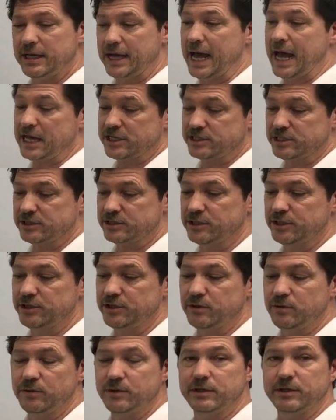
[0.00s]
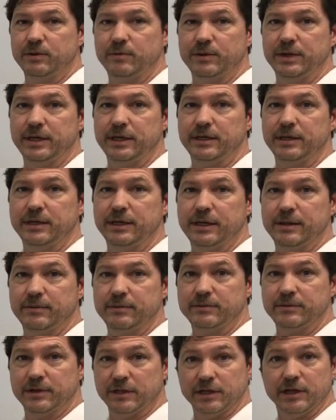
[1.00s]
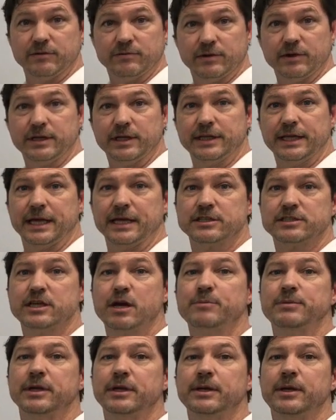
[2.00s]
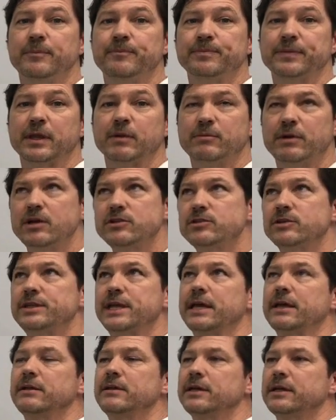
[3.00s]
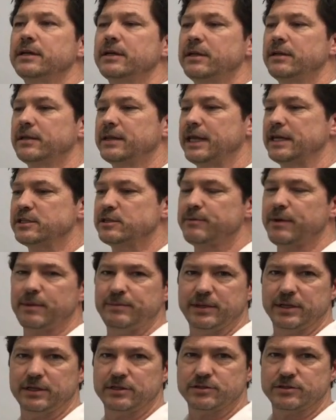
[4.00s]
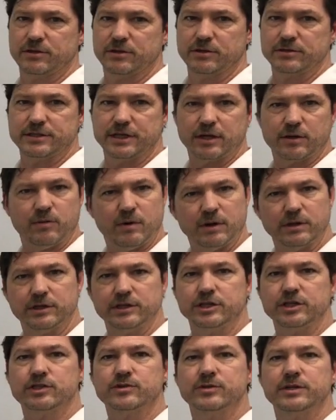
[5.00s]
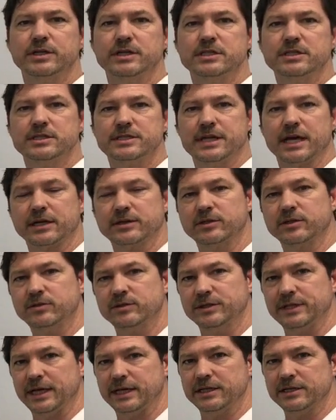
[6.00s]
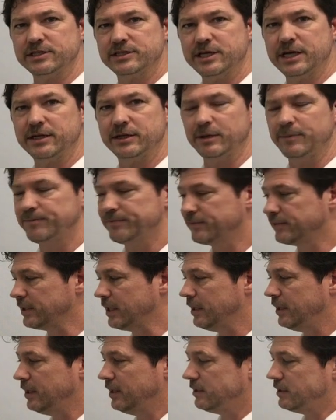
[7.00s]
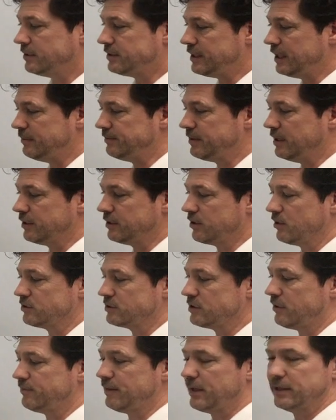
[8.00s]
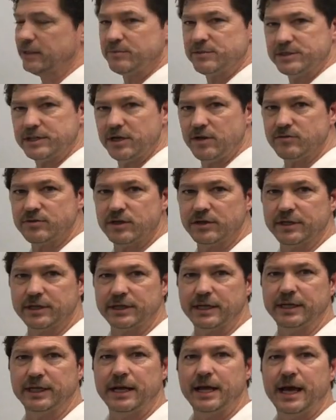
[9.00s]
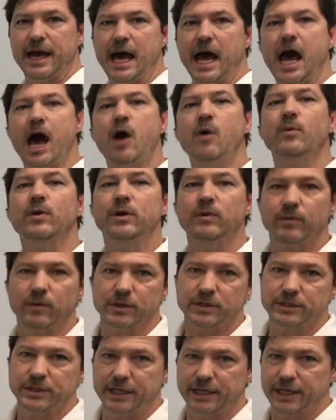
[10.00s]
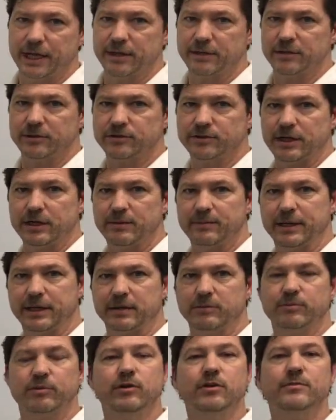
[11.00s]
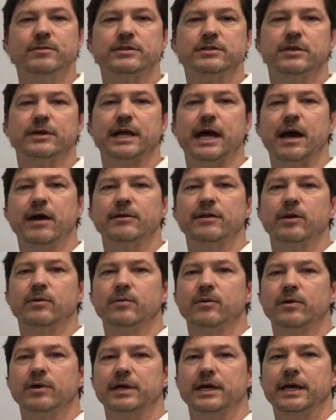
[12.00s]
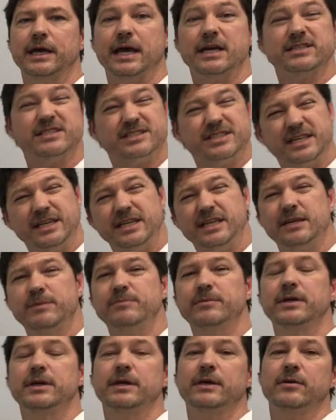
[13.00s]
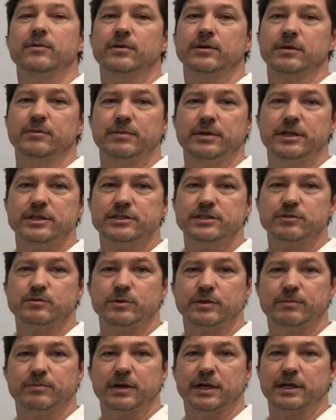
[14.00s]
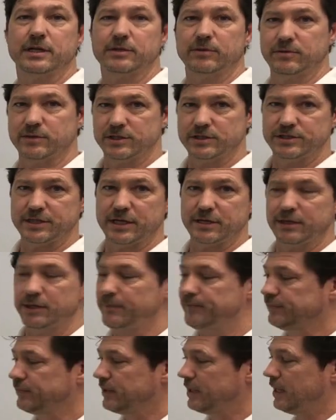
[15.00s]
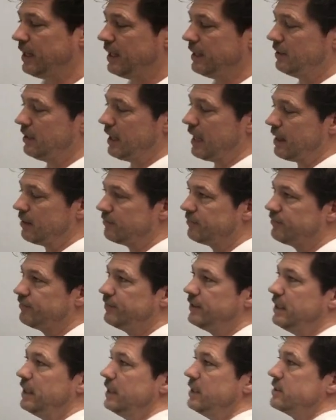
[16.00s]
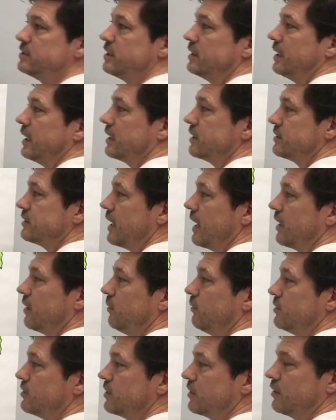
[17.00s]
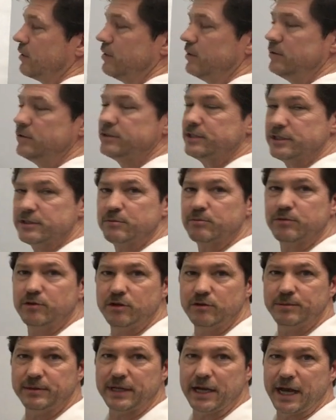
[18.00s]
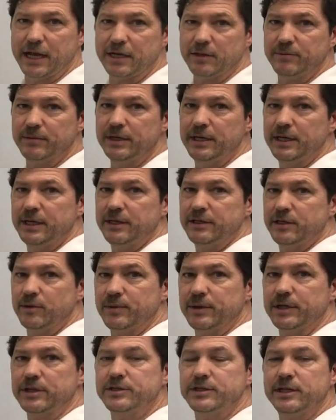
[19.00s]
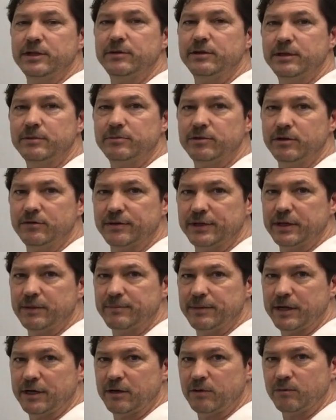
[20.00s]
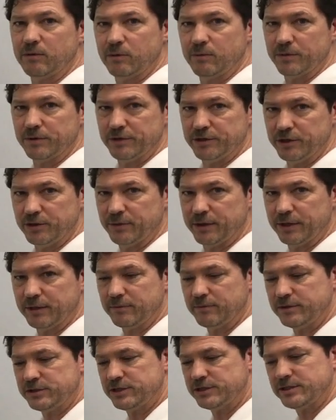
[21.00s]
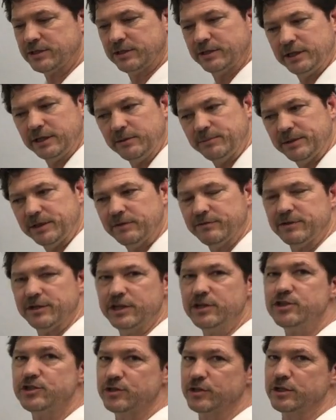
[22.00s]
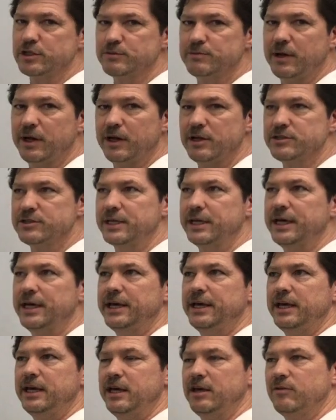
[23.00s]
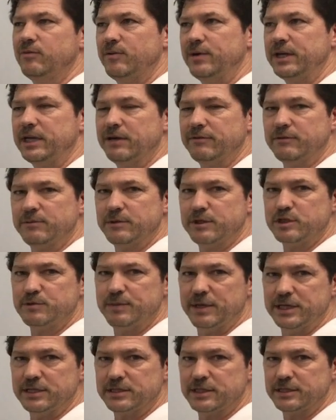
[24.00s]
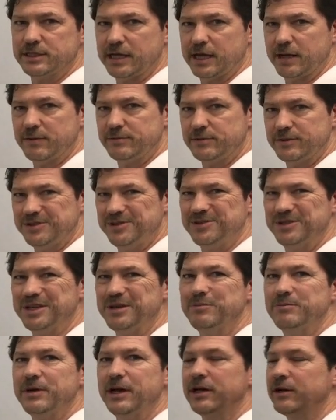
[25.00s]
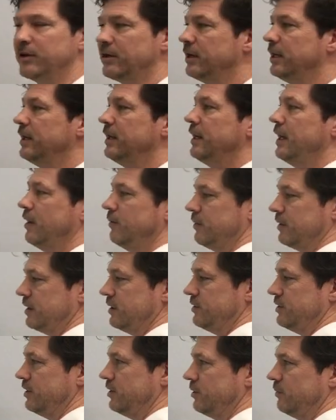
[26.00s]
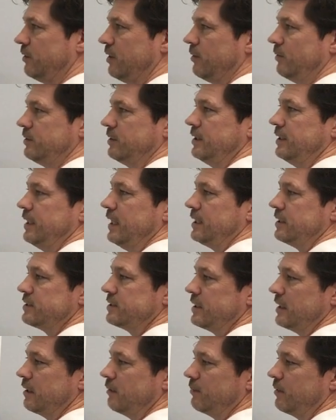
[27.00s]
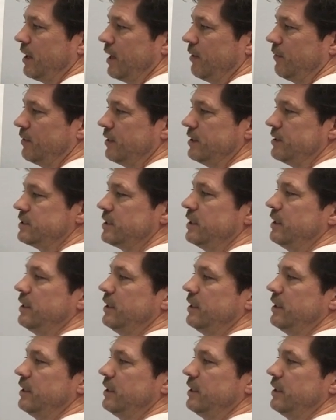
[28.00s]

asked us to do and that we delivered and they accepted, but also take a look at other things that might be concerns like quality, trends, technical debt, etc. The team then goes off by themselves to look at how we work together and try to make improvements on how they work as a team, with the business, with the product owner, etc. And that feeds the next cycle, which includes this improvement item that we continually improve and get better at what we're doing, which is a little bit of an insurance policy if we give them the space and time to get better and we continue on with the next set of priorities